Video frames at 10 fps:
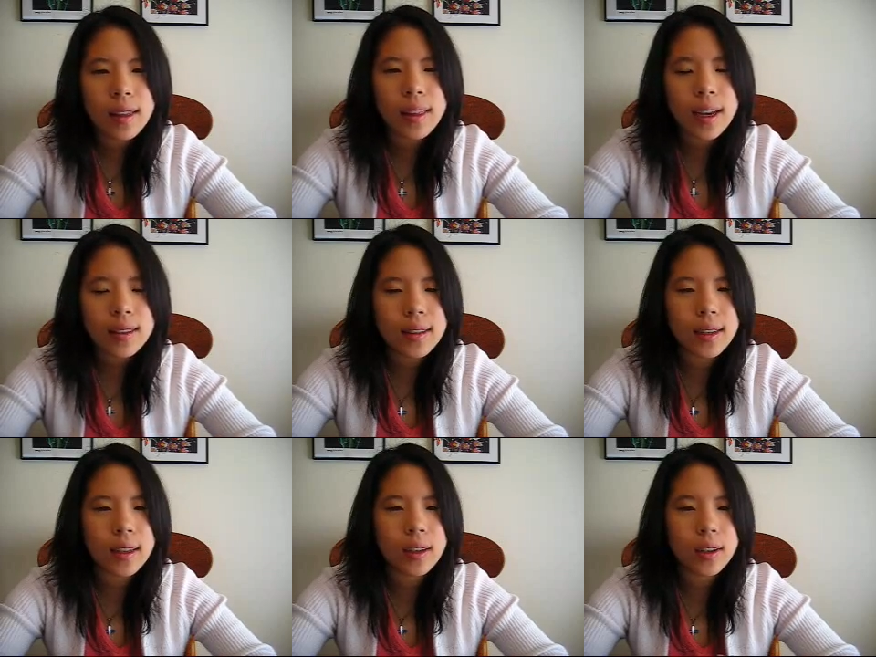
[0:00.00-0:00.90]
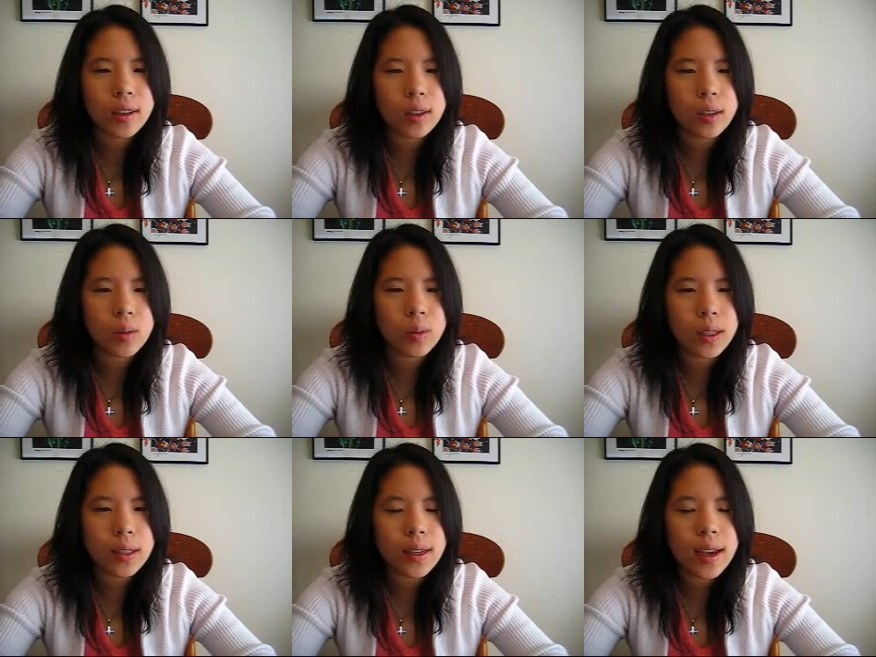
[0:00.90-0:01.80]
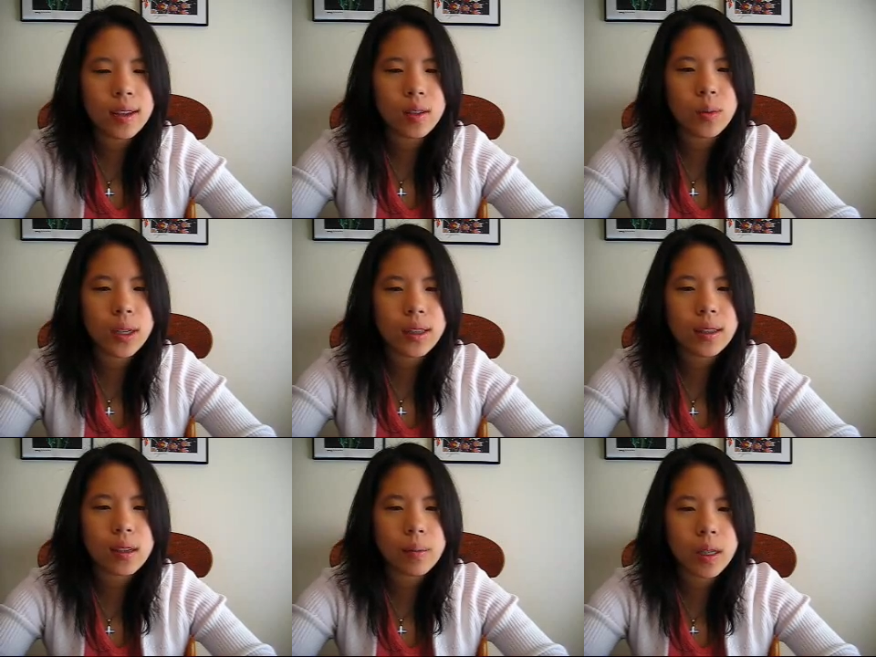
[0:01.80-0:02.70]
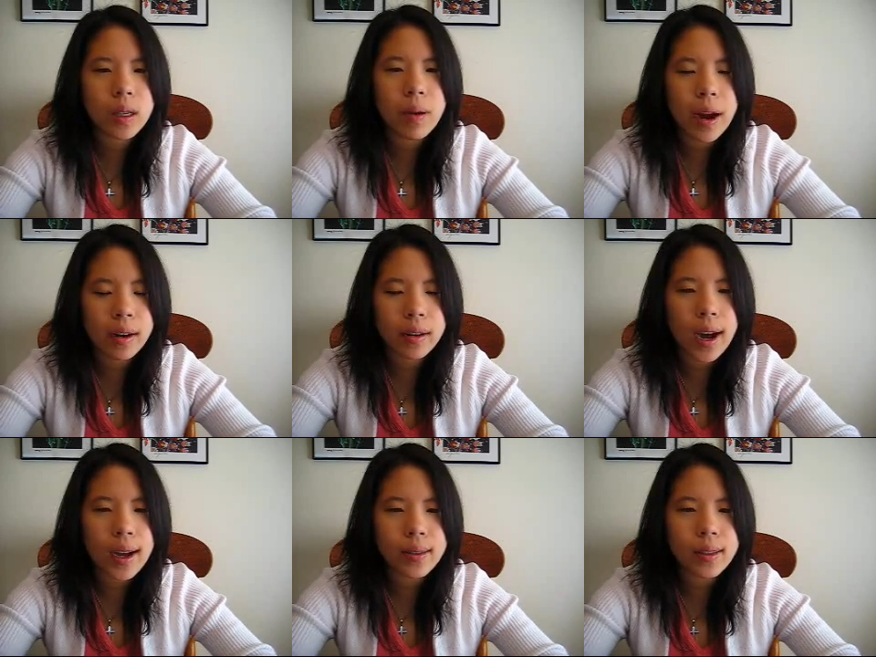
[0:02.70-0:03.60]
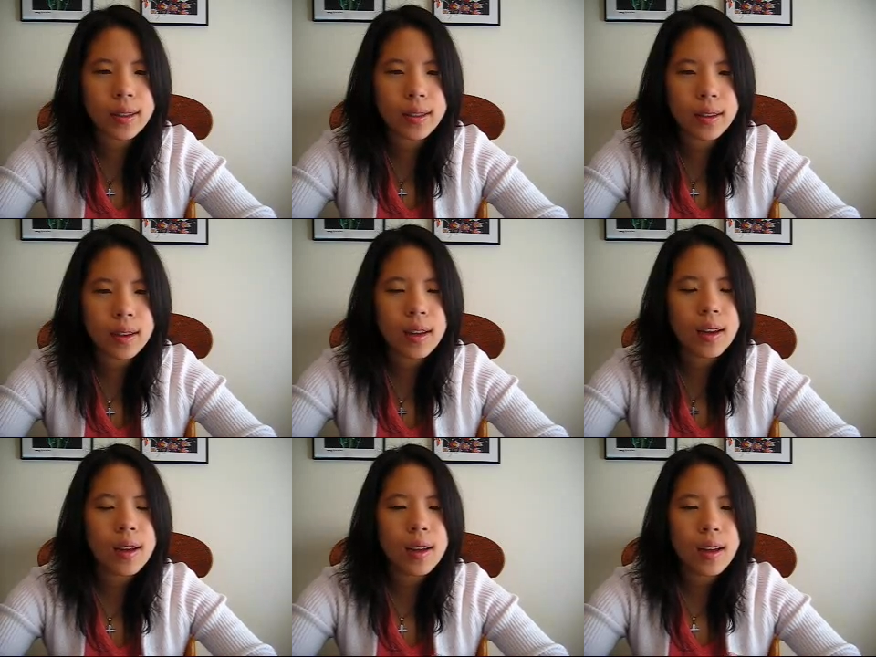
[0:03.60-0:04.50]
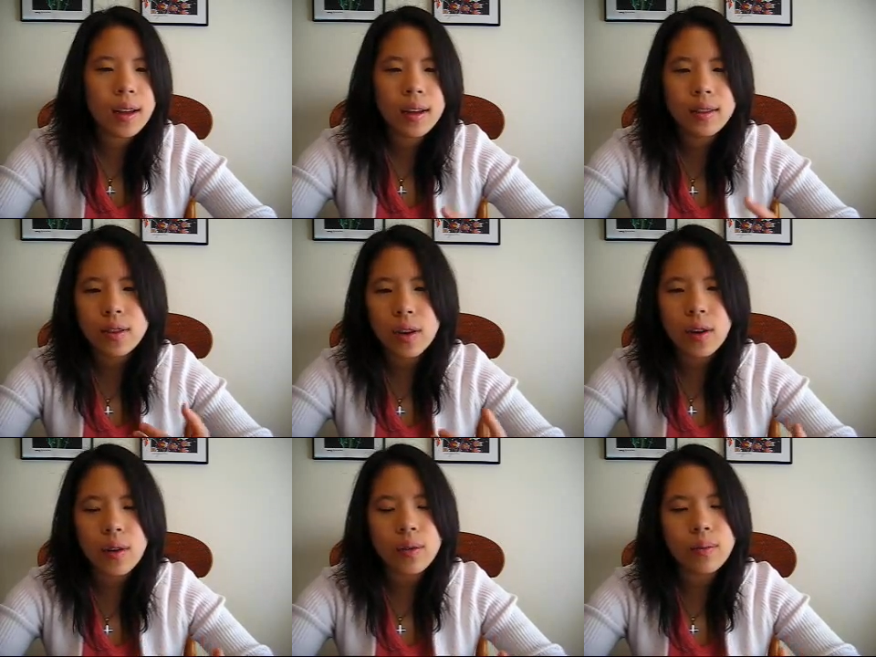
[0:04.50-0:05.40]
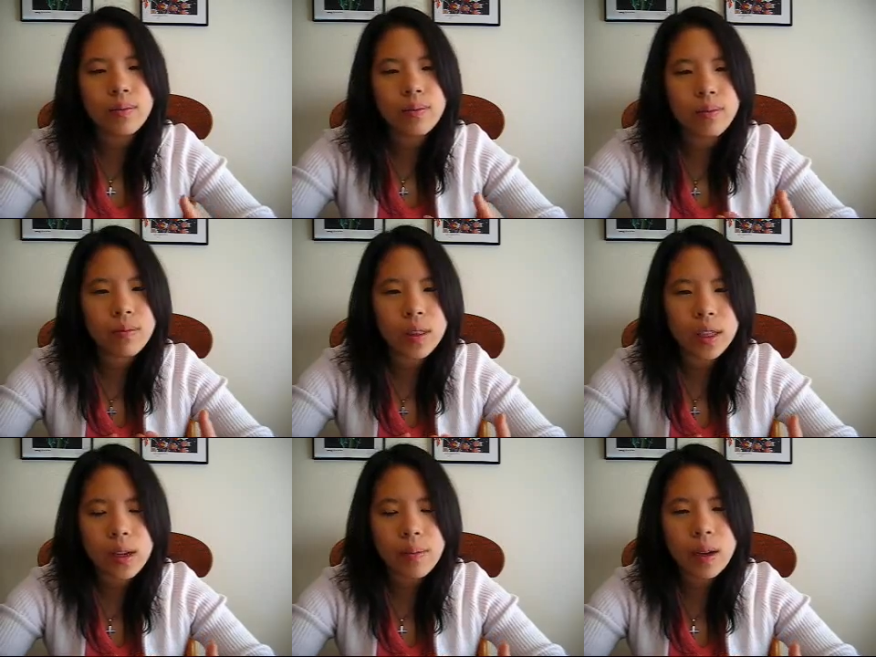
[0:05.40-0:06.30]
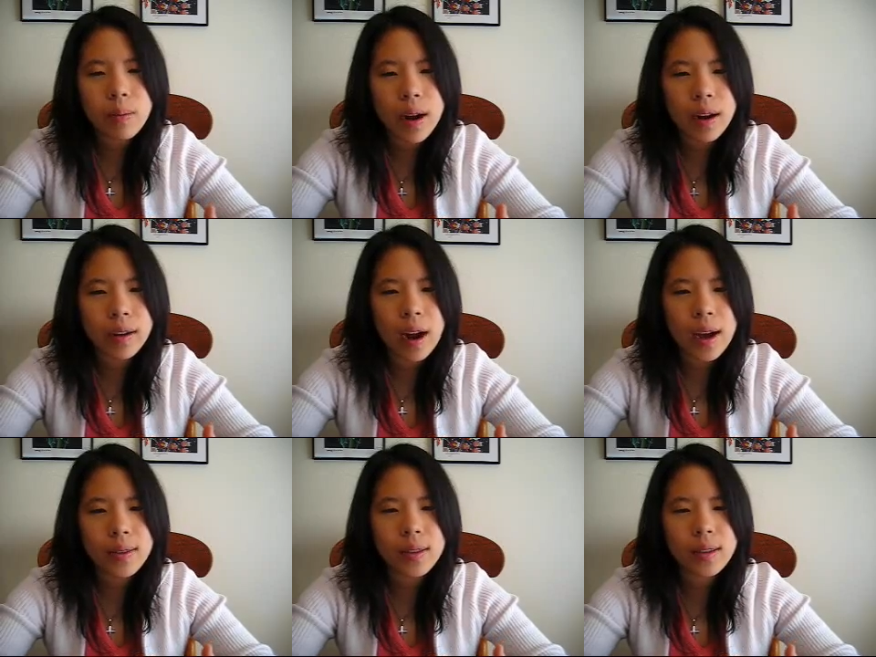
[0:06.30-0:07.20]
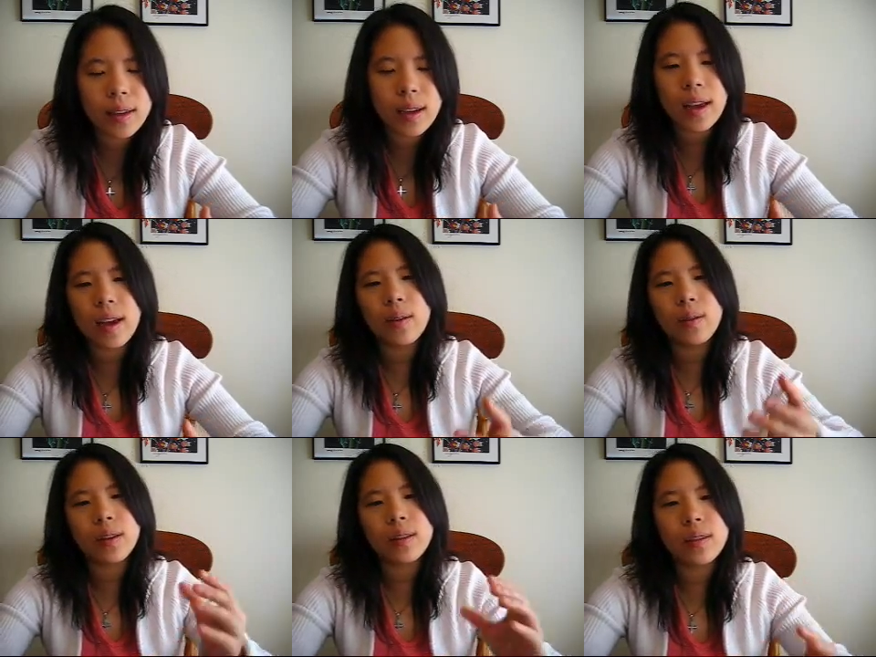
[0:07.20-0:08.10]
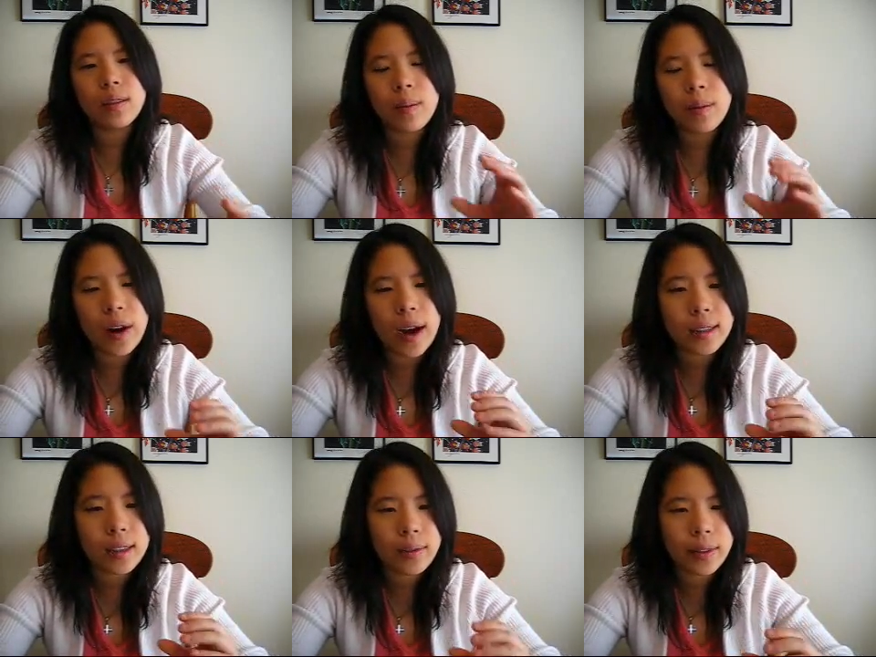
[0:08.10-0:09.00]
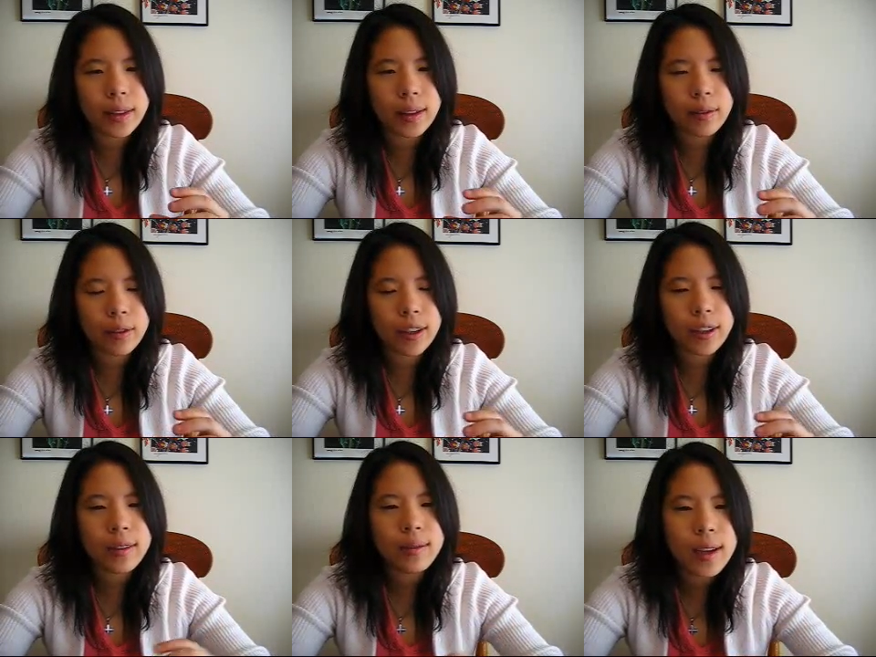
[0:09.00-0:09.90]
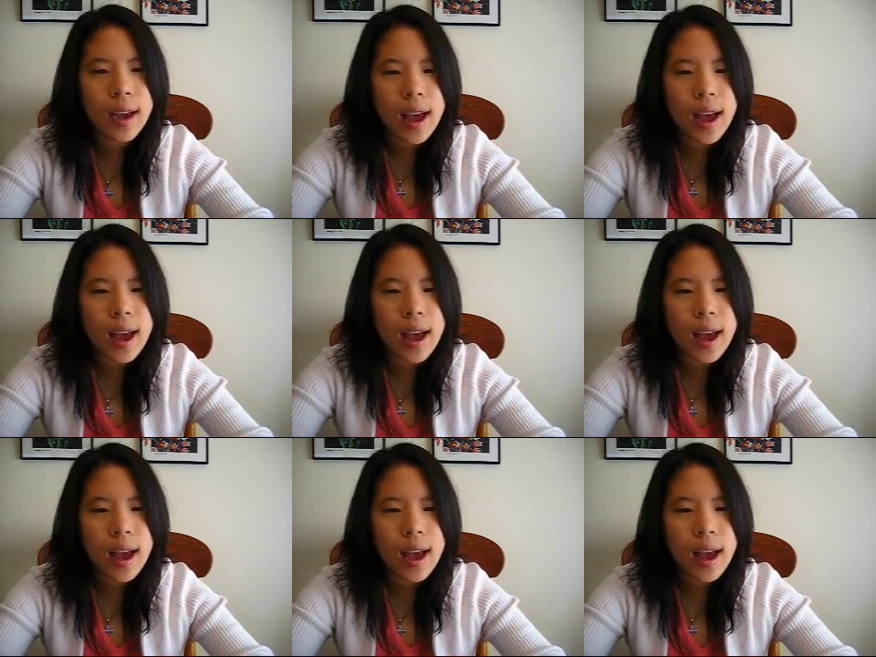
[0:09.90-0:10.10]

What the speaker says: The next thing you're going to read is read the summary paragraphs. So, the summary paragraphs, it will summarize everything for you,